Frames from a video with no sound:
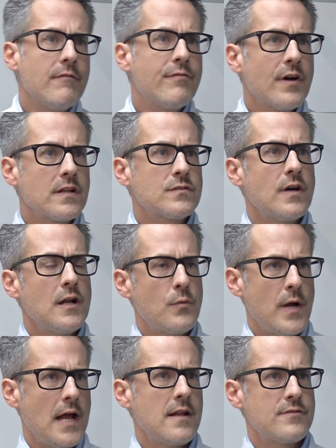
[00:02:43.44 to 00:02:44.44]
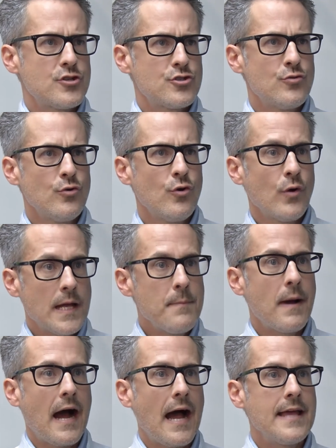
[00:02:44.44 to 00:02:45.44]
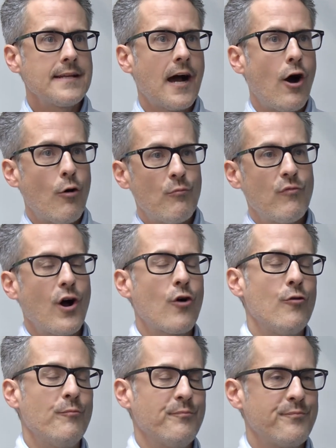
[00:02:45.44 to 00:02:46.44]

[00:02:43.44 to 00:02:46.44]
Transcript: a virtual reality training course in the clean room. Why?